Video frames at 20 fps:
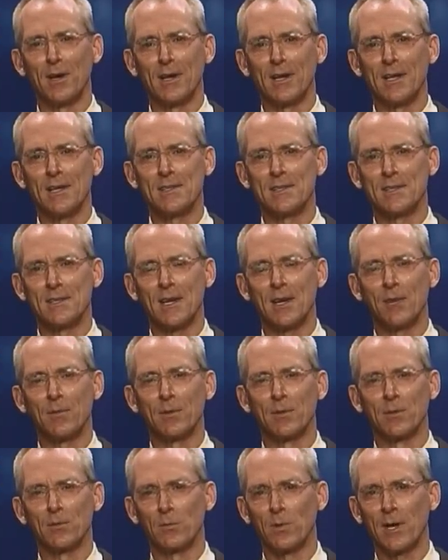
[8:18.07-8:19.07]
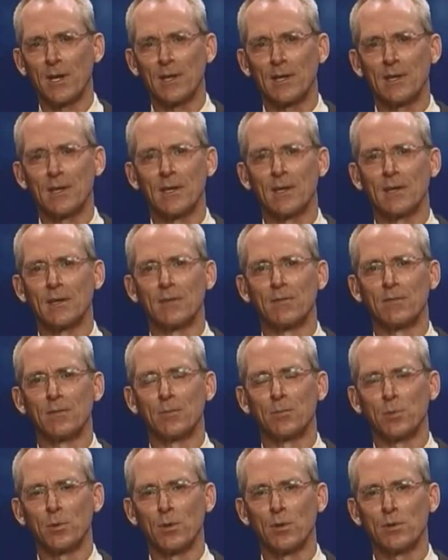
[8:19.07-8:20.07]
He's the guy with the right kind of
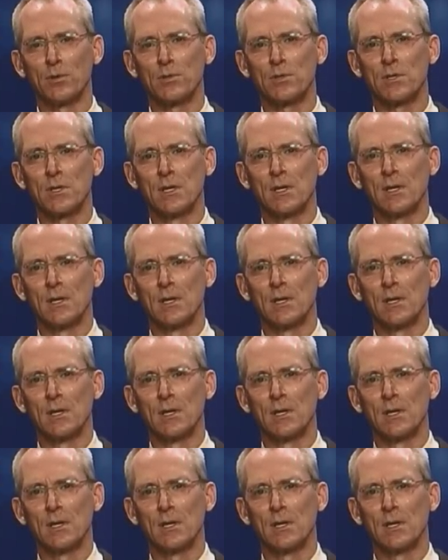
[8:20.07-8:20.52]
approach.